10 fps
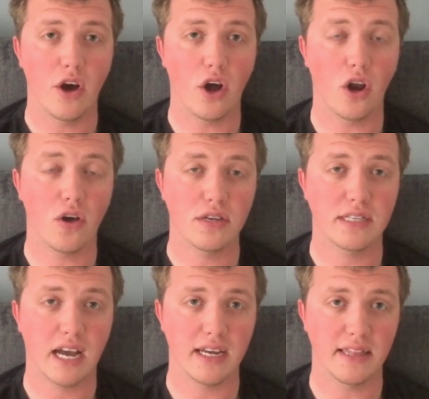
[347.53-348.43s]

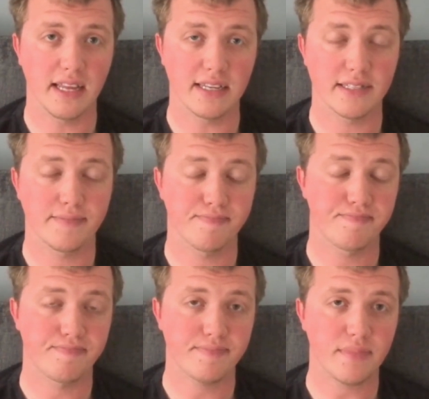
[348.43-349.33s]
Alongside this,
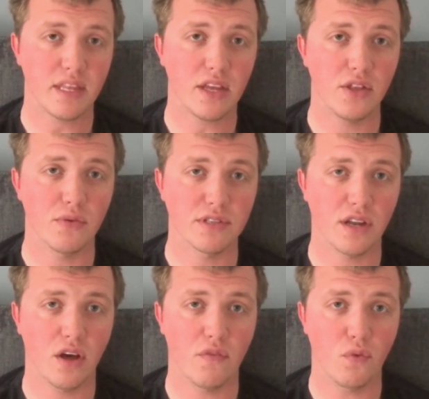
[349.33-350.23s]
there was a
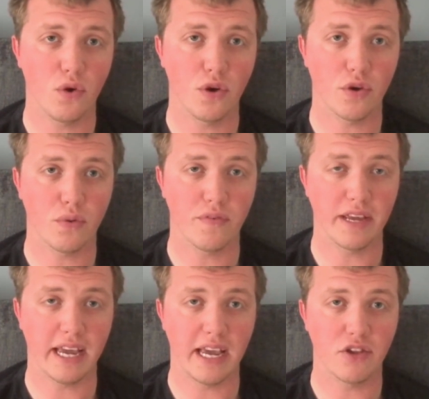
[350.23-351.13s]
lot of work with
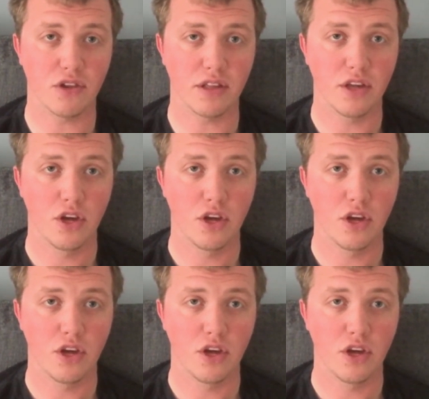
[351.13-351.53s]
engaging